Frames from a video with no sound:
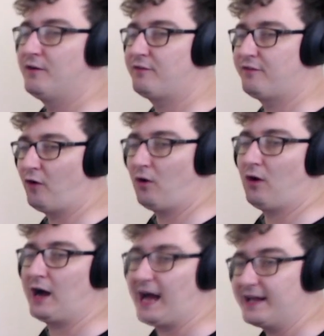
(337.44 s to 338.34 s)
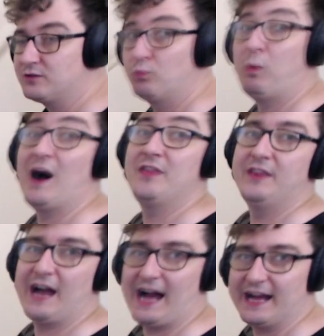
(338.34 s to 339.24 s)
Four and
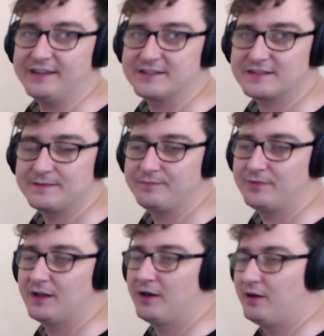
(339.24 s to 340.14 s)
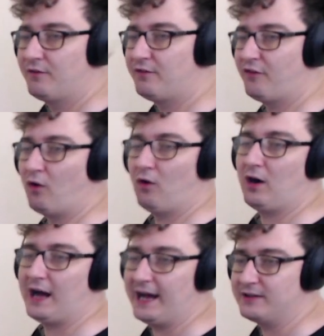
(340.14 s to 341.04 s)
one and.
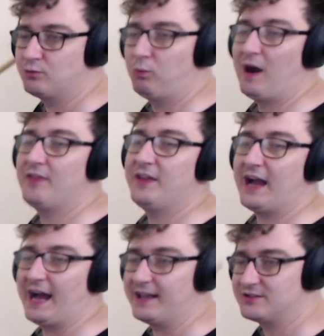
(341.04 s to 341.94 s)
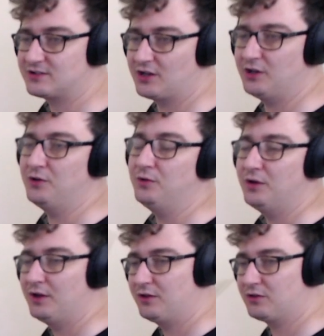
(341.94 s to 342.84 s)
Four and one and two,
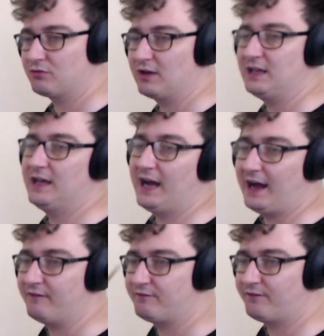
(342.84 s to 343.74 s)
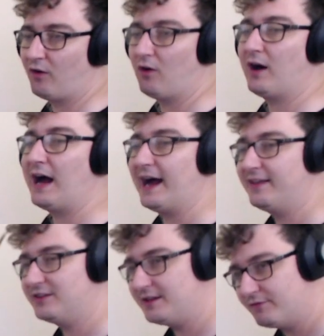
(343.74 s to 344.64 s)
three and four
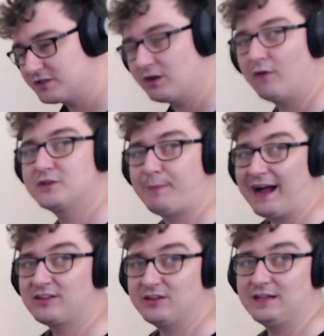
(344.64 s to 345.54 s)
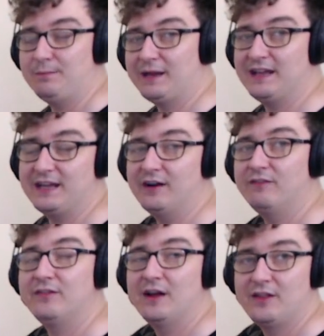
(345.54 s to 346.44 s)
and. And it resolves back to the beginning
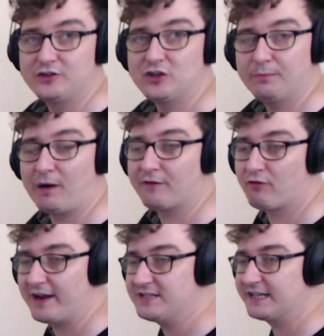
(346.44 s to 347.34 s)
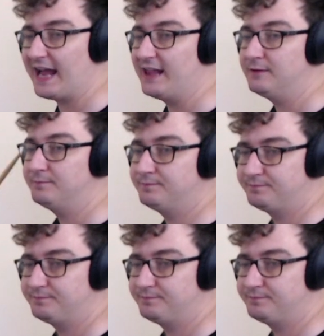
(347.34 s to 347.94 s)
of the two bar phrase again.